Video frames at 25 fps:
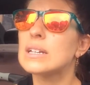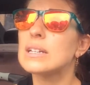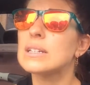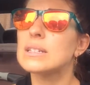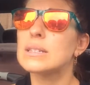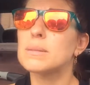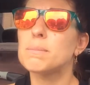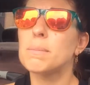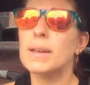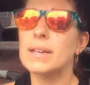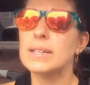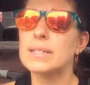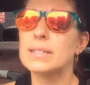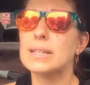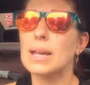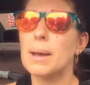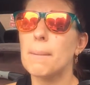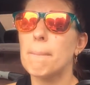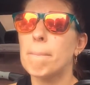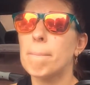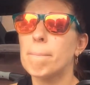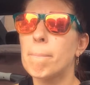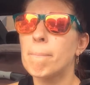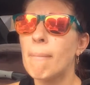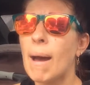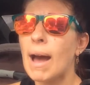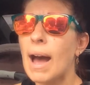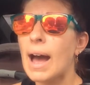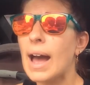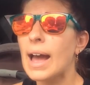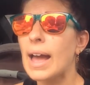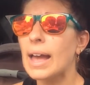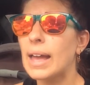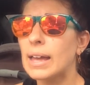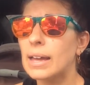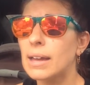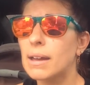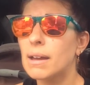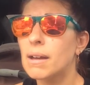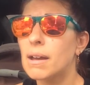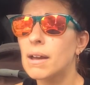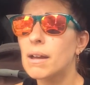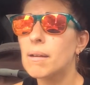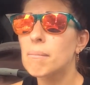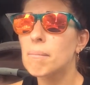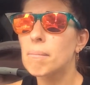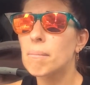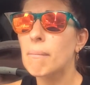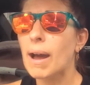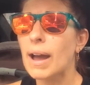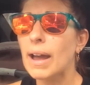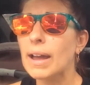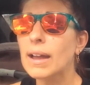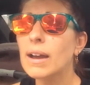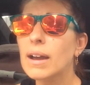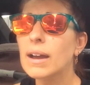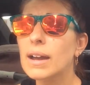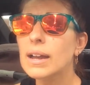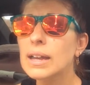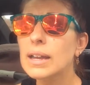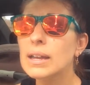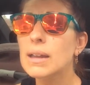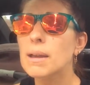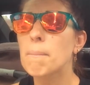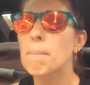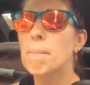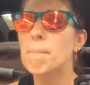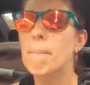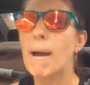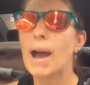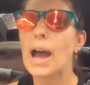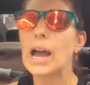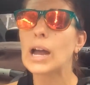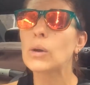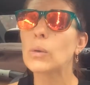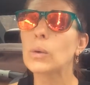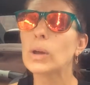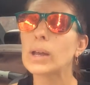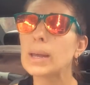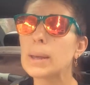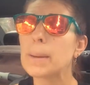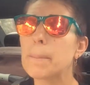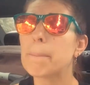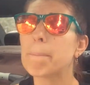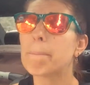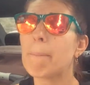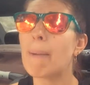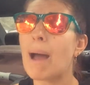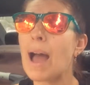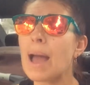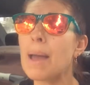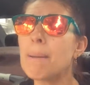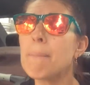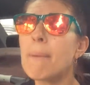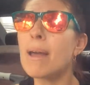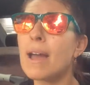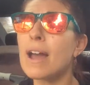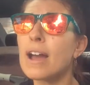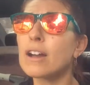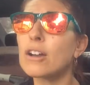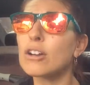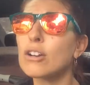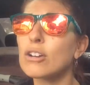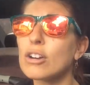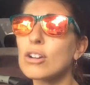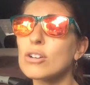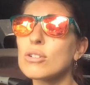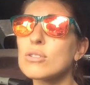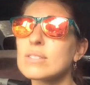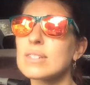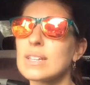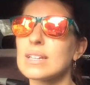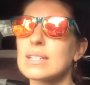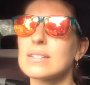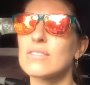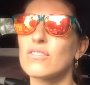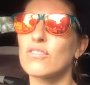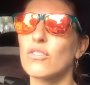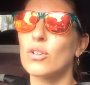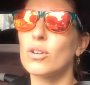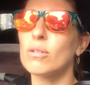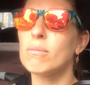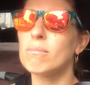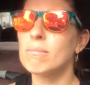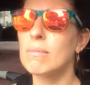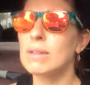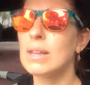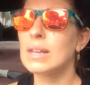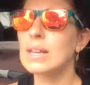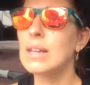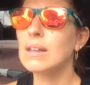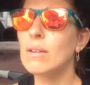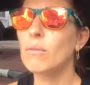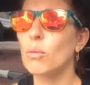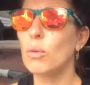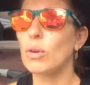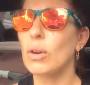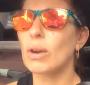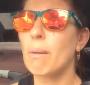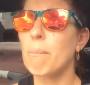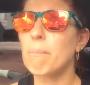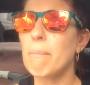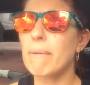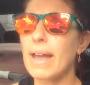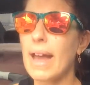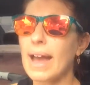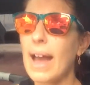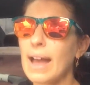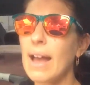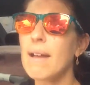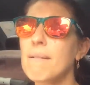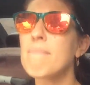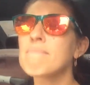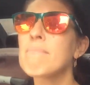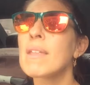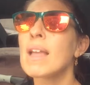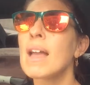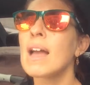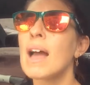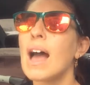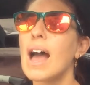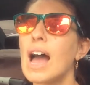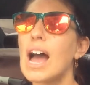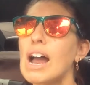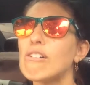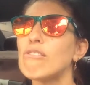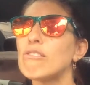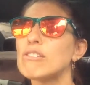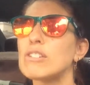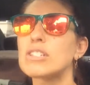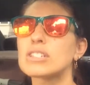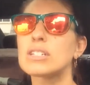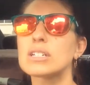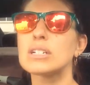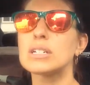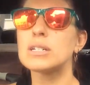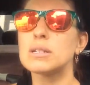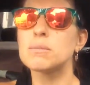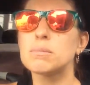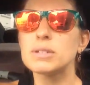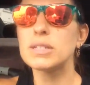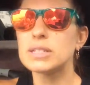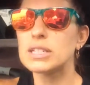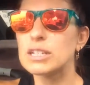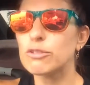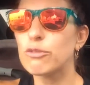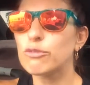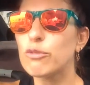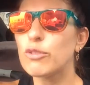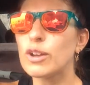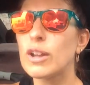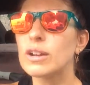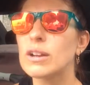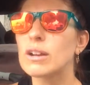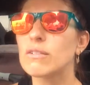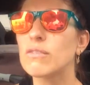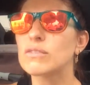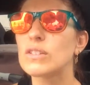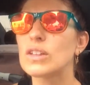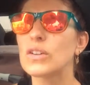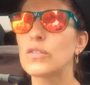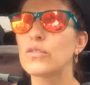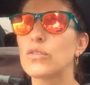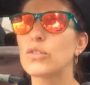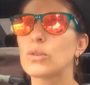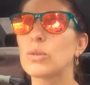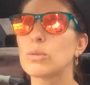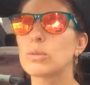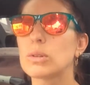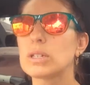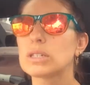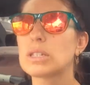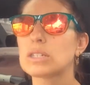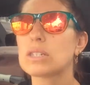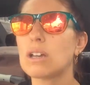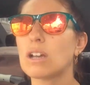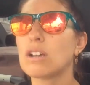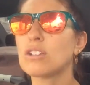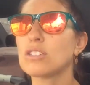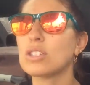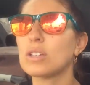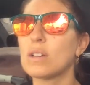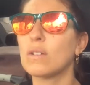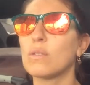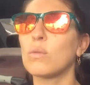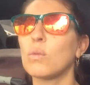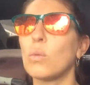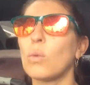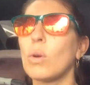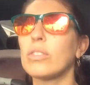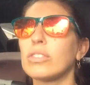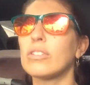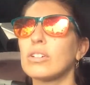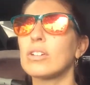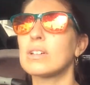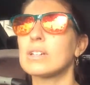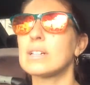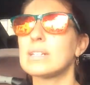is based on my height, my weight, my macros. That's for me, where I'm at. Everyone's going to be different, of different results of what they're